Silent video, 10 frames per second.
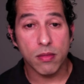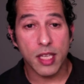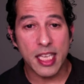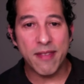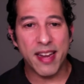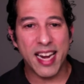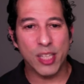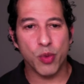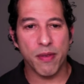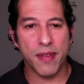even as
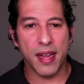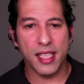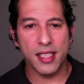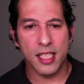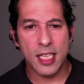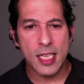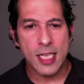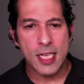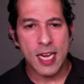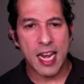we face
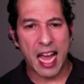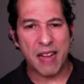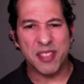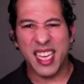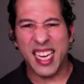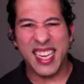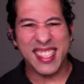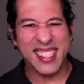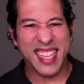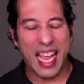life's
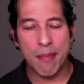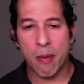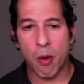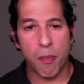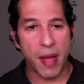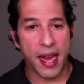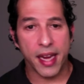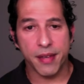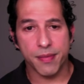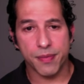inescapable
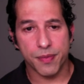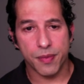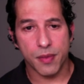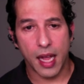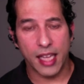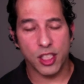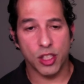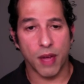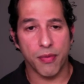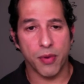pain and
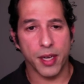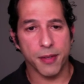suffering.